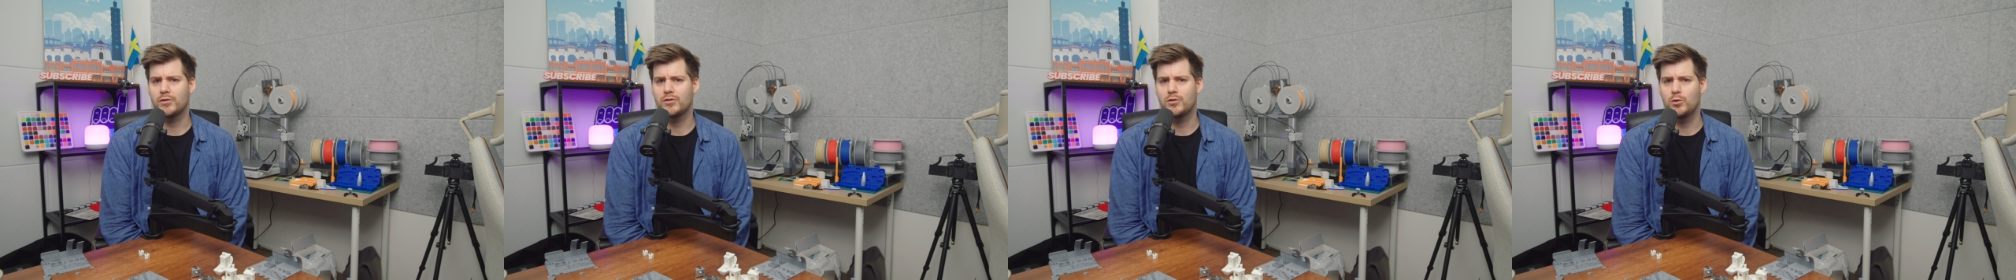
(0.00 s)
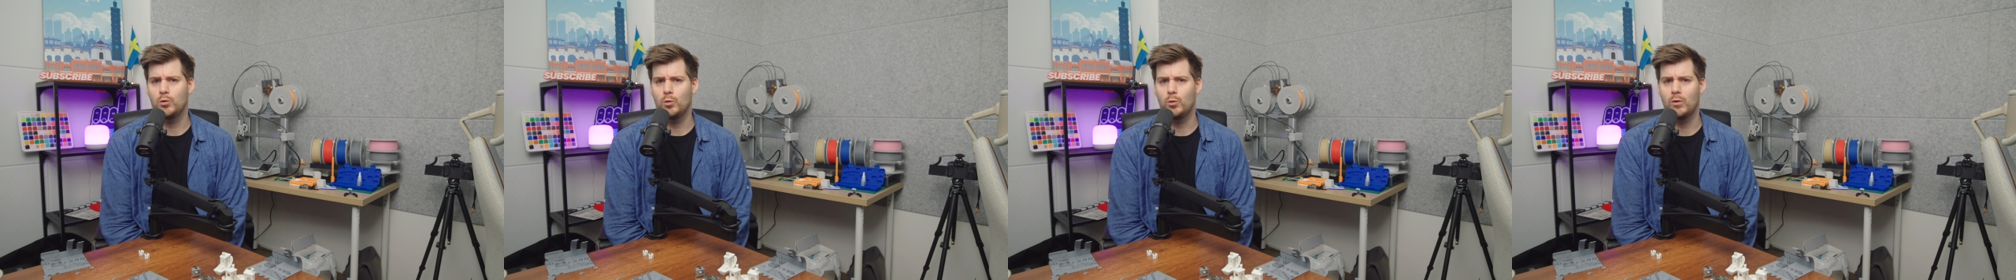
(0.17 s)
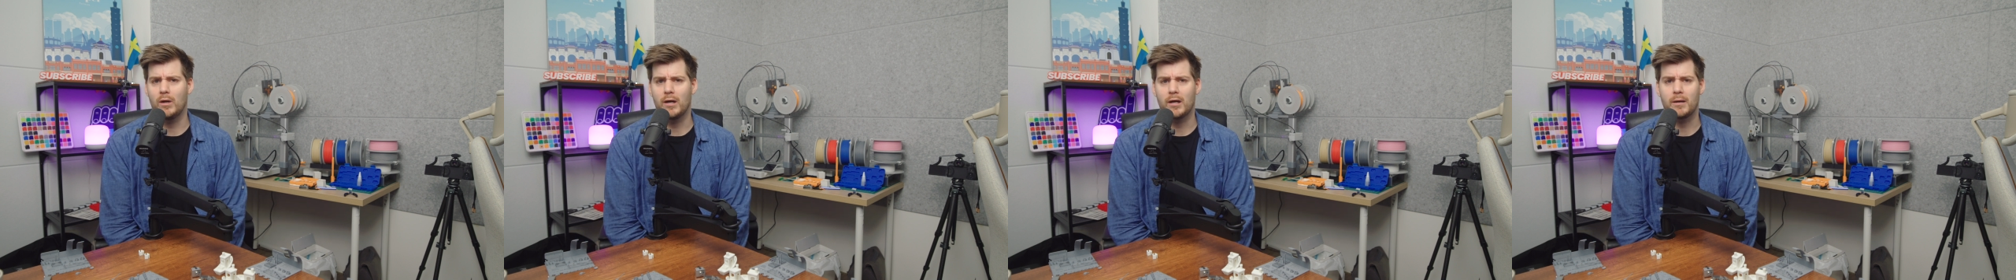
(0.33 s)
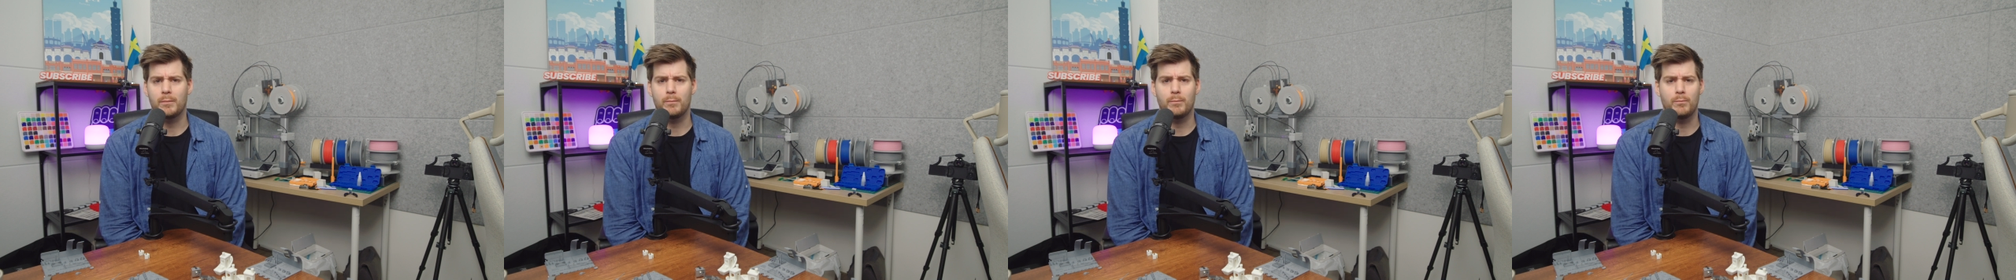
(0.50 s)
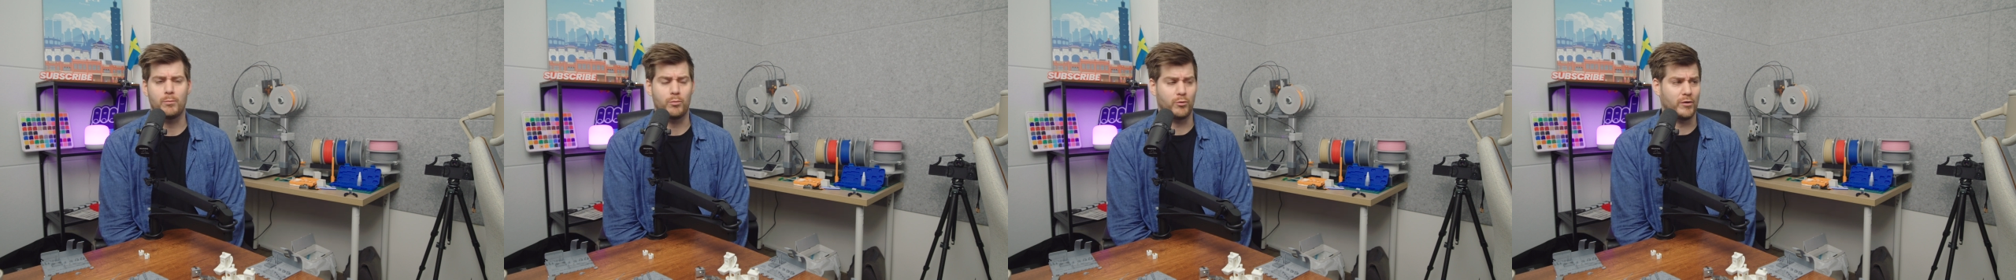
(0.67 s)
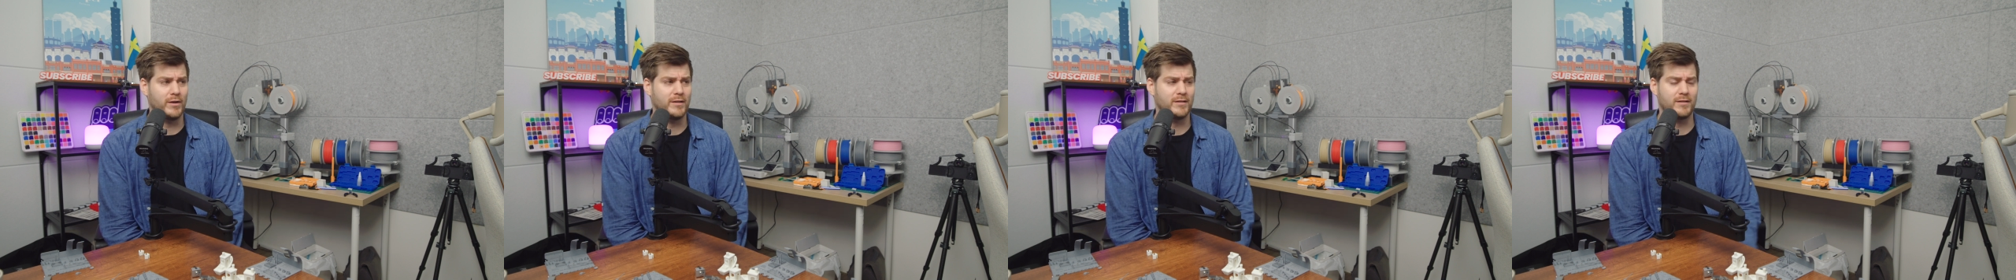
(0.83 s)
to like
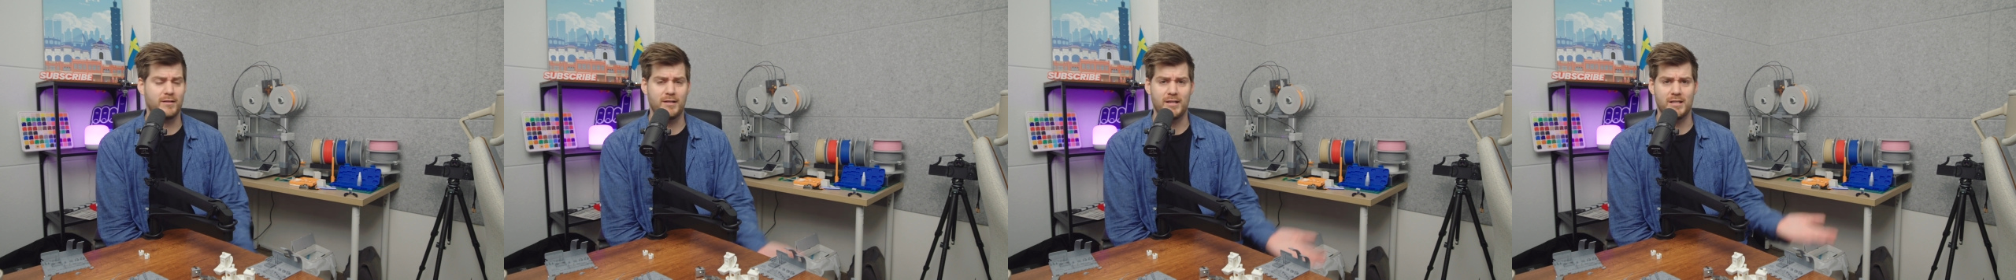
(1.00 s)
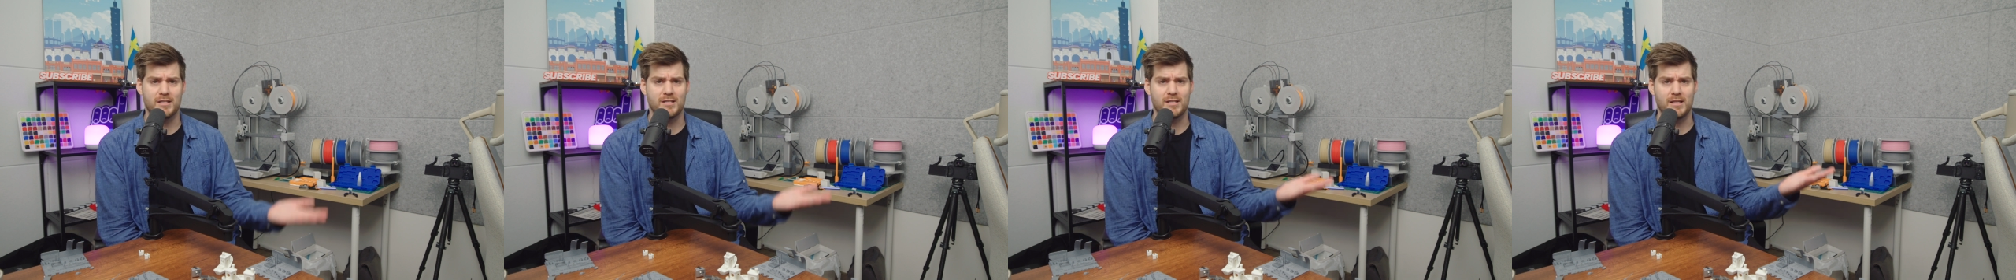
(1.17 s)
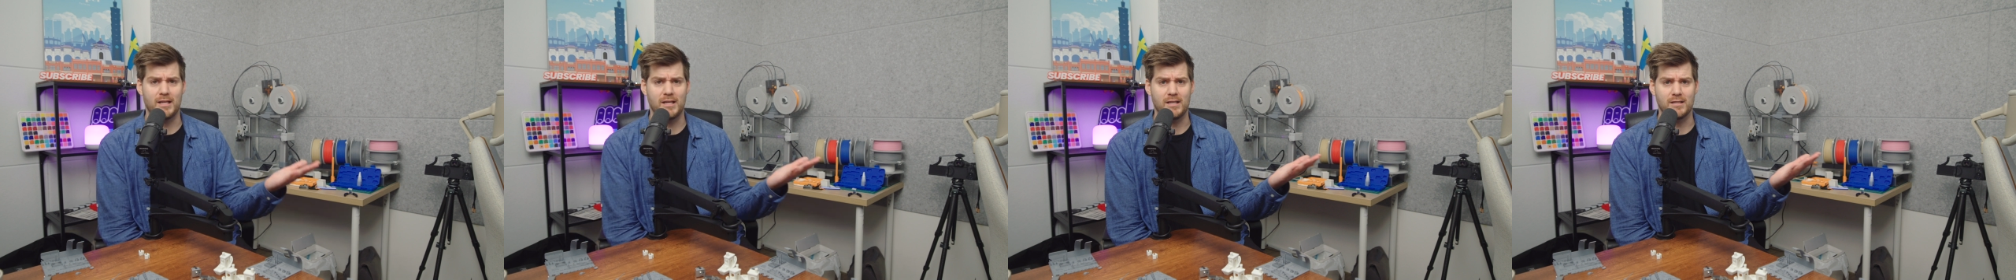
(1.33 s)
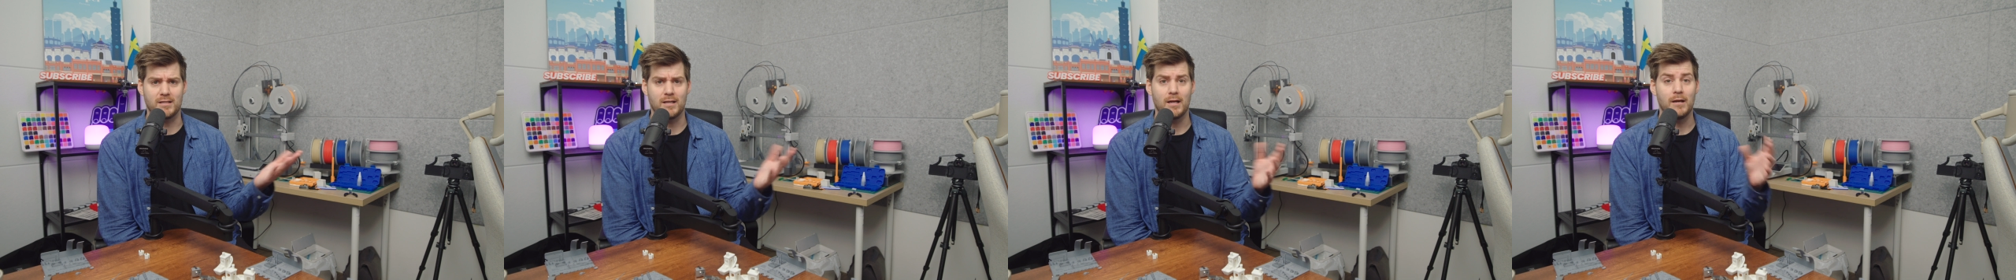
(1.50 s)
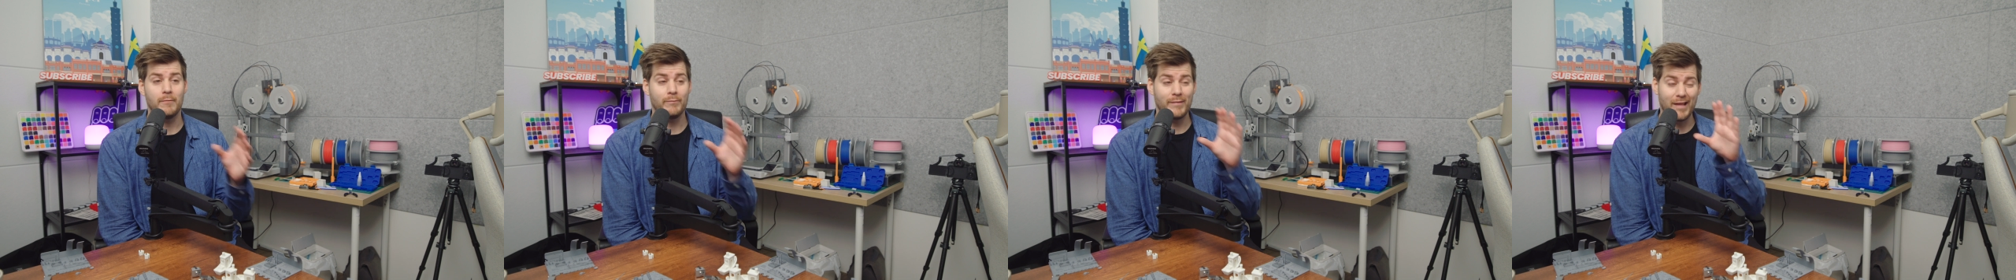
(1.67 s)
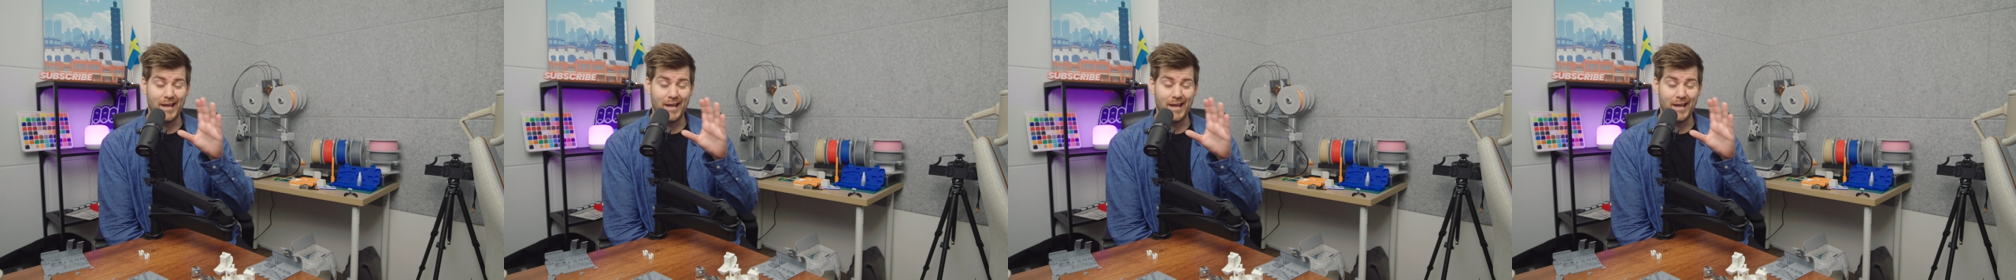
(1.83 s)
print these things.